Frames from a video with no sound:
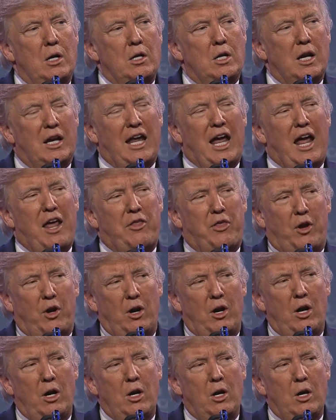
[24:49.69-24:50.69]

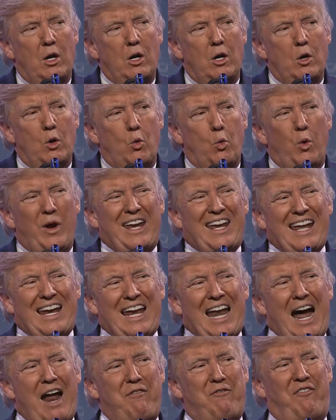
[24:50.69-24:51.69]
Together, we cannot